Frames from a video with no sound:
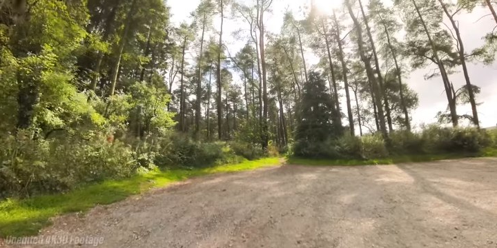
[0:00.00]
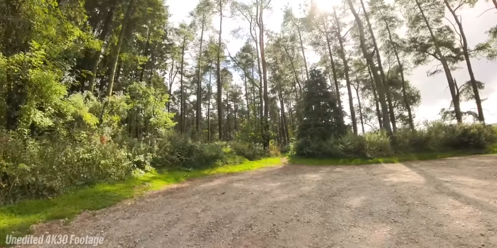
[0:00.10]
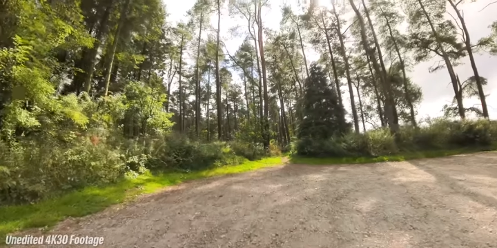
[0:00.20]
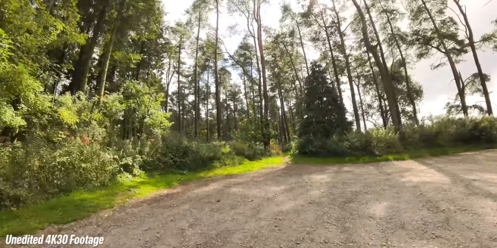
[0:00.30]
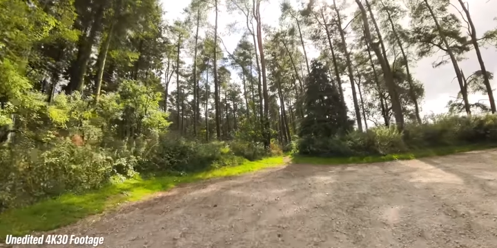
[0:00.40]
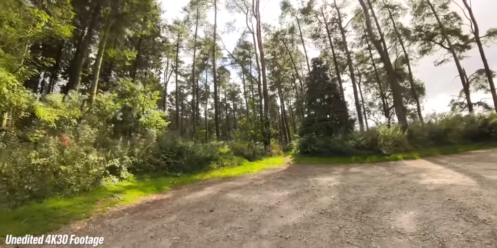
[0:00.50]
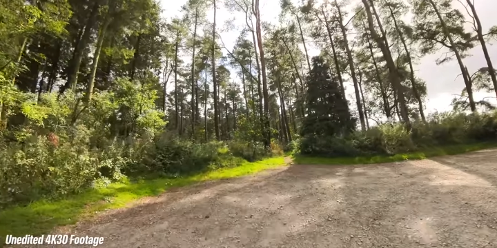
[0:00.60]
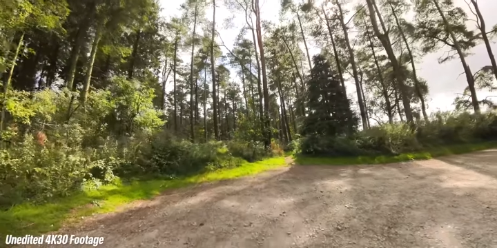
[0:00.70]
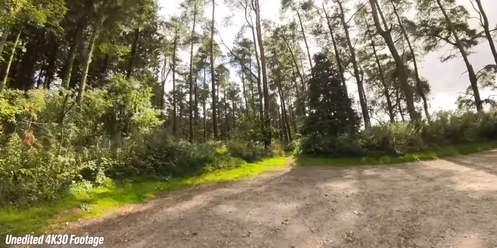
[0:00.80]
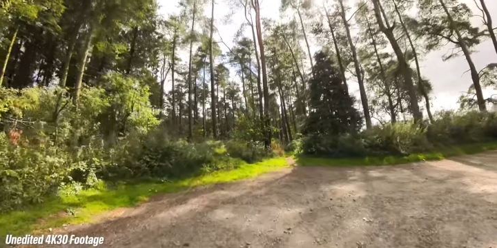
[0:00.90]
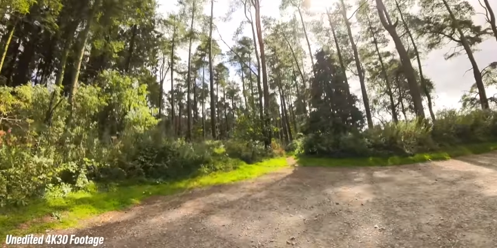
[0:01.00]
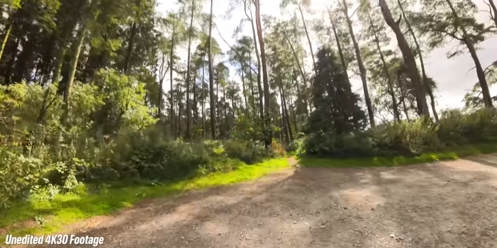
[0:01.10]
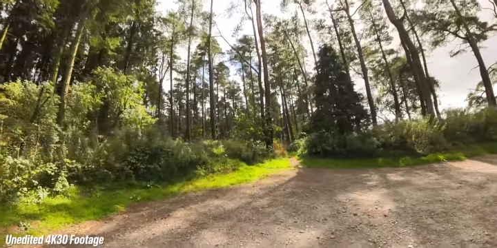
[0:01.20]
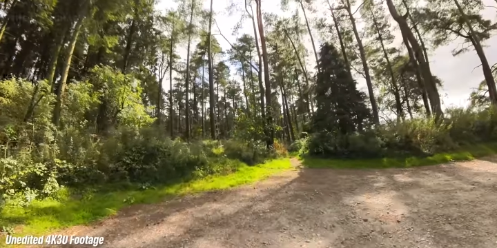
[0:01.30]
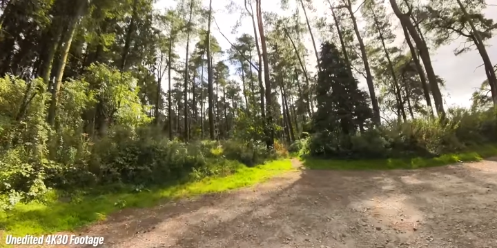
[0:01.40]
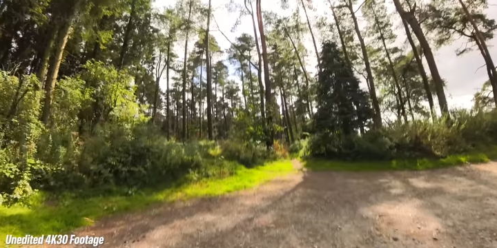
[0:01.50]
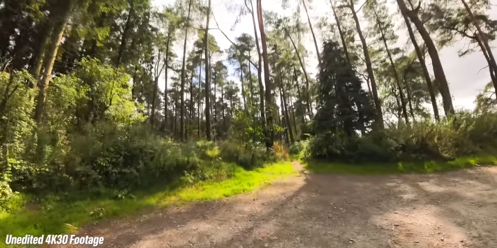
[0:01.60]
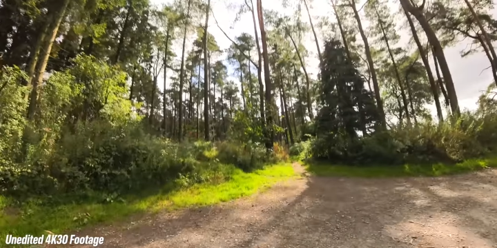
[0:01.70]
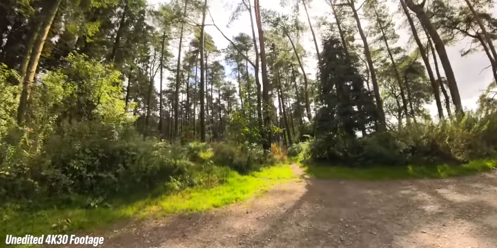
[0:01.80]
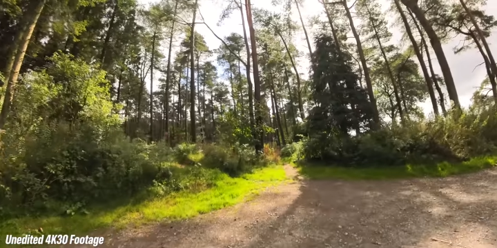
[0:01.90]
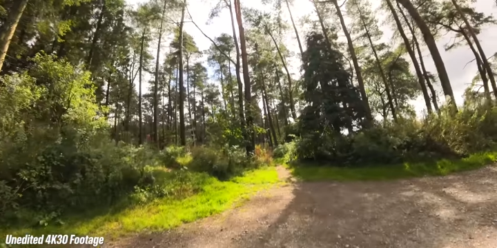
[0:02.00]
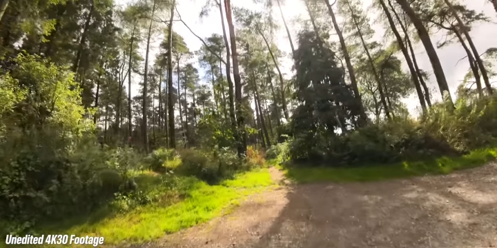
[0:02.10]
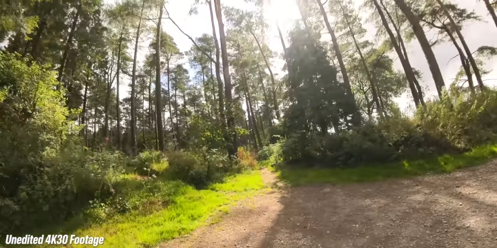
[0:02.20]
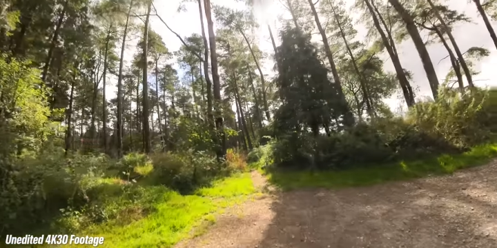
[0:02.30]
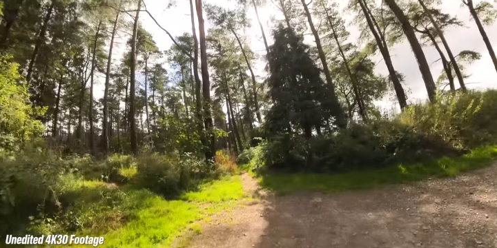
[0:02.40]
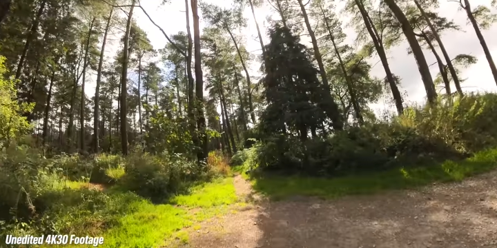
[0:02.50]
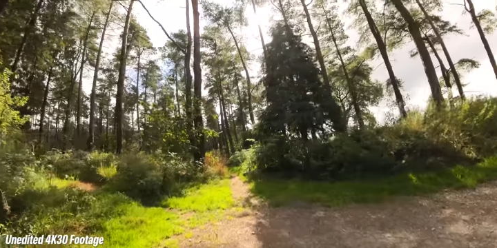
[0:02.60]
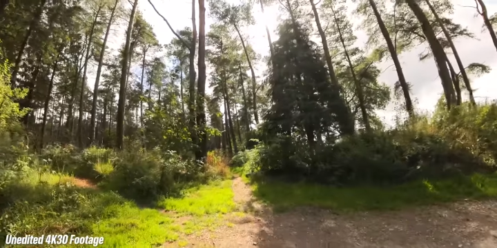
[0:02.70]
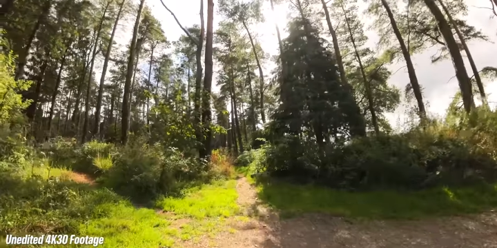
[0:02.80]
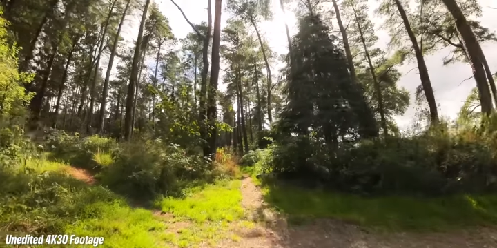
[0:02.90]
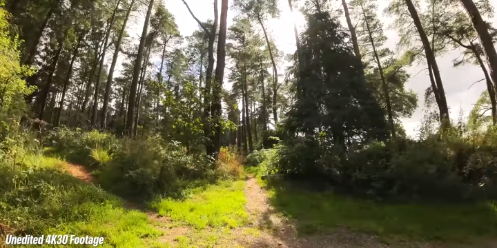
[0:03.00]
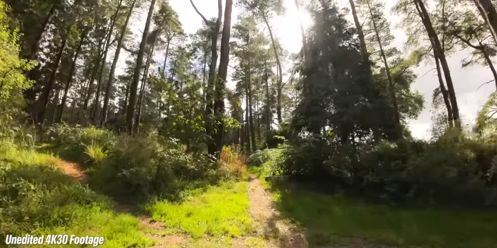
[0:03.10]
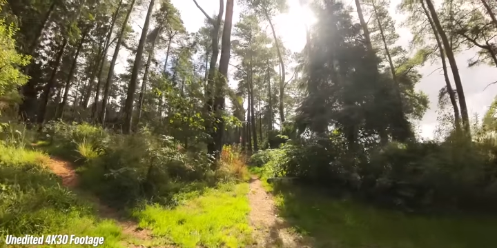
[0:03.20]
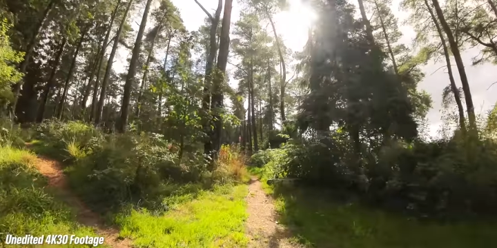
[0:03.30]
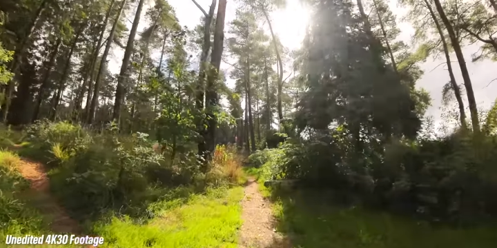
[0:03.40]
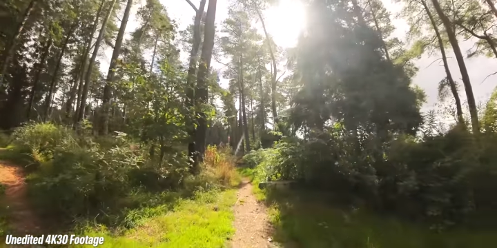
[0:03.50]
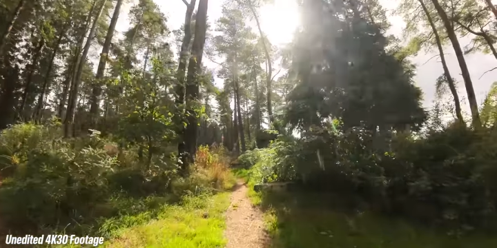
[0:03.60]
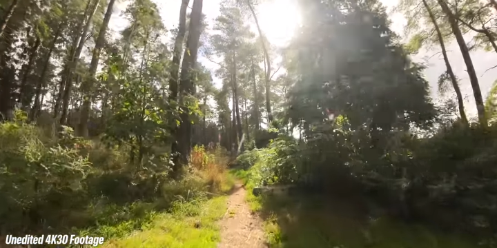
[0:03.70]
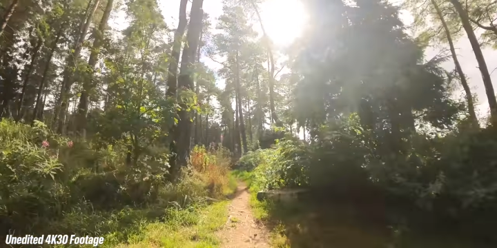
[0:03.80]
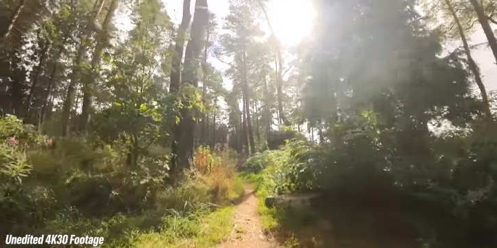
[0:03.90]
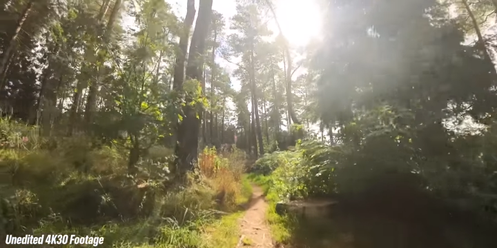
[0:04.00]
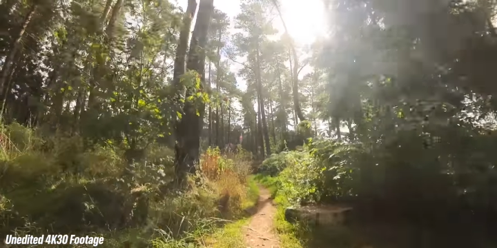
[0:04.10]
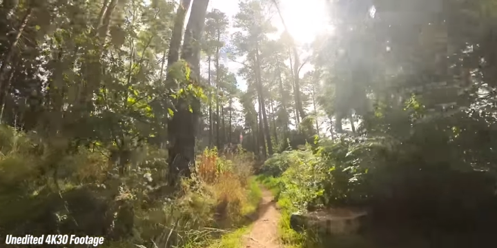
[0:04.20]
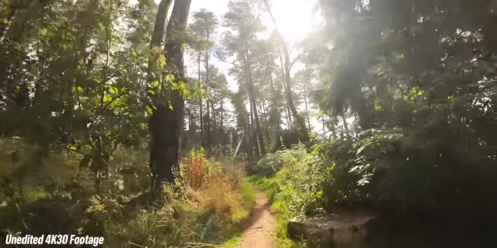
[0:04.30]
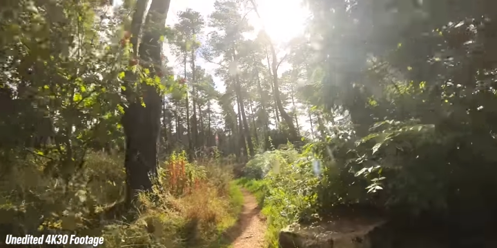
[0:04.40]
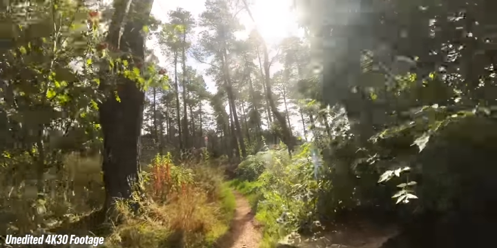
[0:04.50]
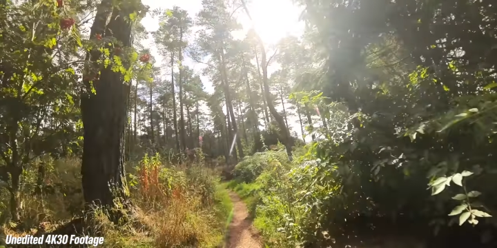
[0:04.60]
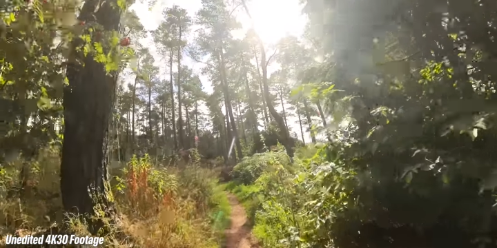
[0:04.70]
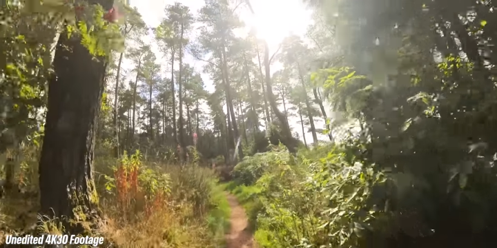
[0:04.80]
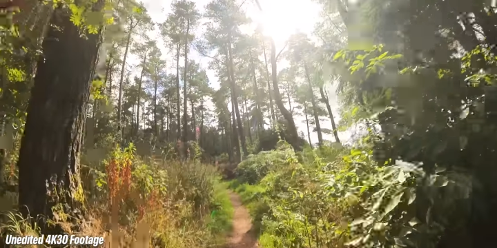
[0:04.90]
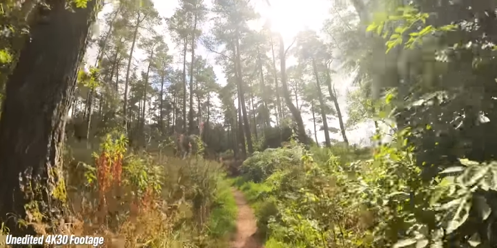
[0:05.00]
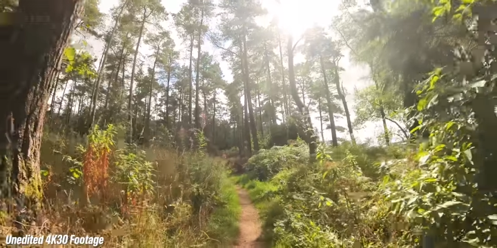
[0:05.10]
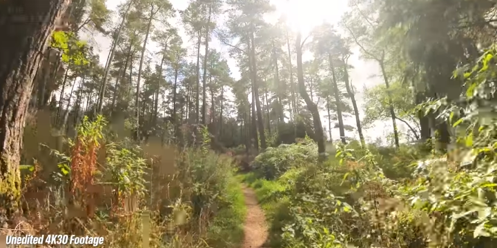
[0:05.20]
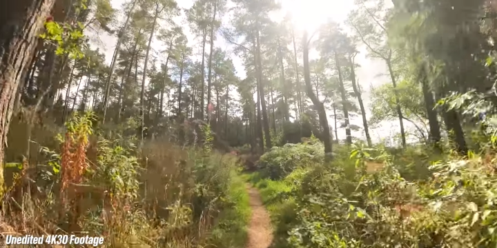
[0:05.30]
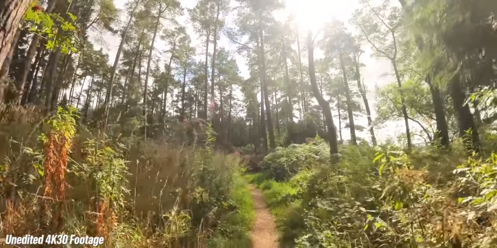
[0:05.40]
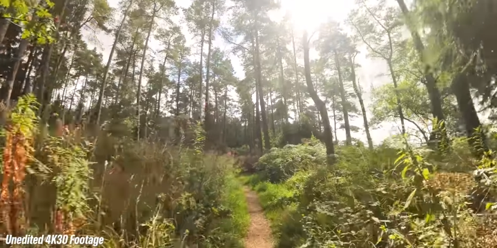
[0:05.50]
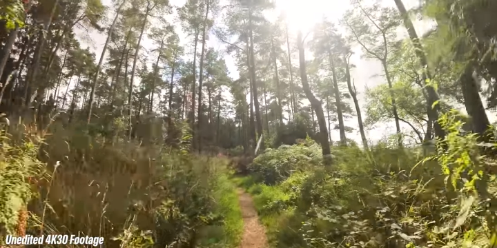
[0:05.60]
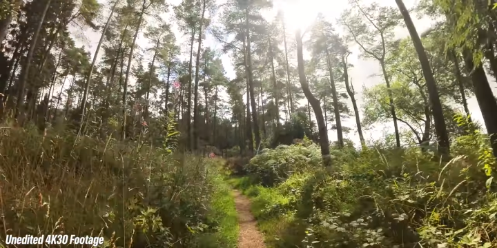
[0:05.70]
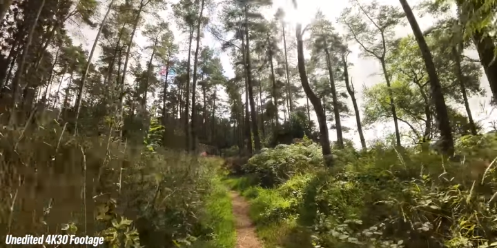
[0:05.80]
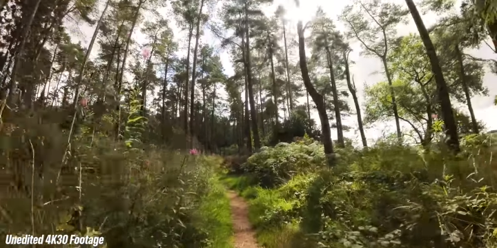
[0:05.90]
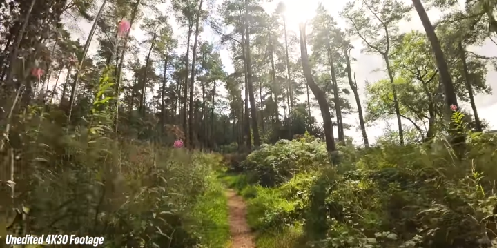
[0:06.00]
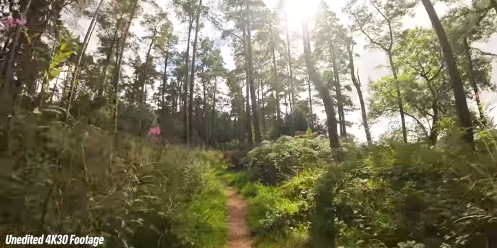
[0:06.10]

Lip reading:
(no speaker visible)